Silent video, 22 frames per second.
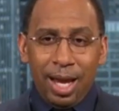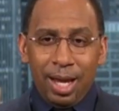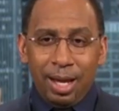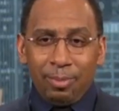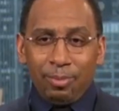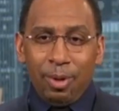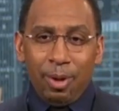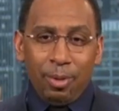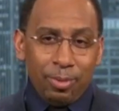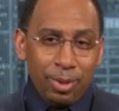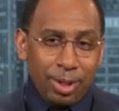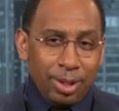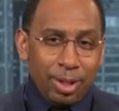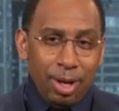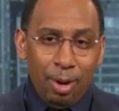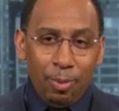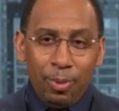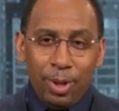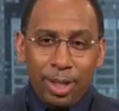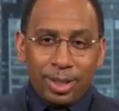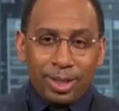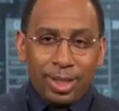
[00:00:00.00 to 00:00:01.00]
Well, we know
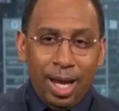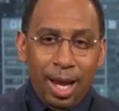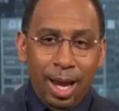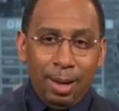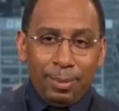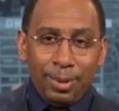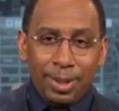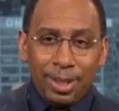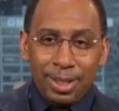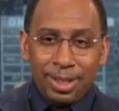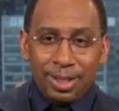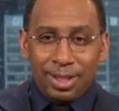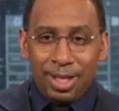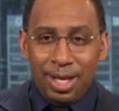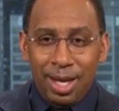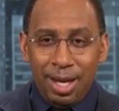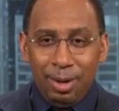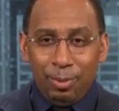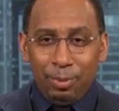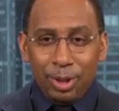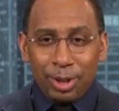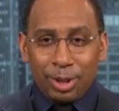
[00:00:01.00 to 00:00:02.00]
what time it is
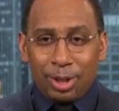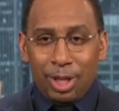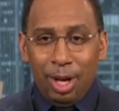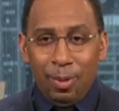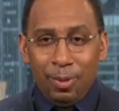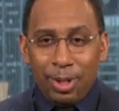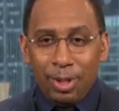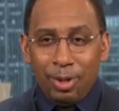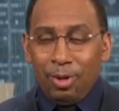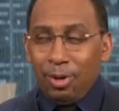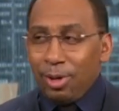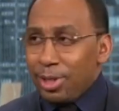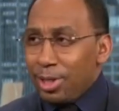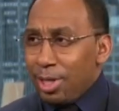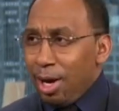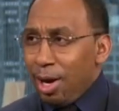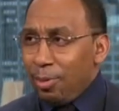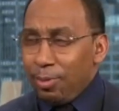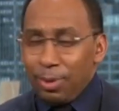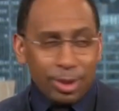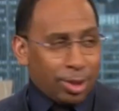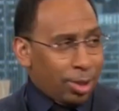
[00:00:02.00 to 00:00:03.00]
here. What's going on,
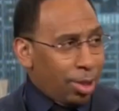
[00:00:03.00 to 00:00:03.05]
y'all? What's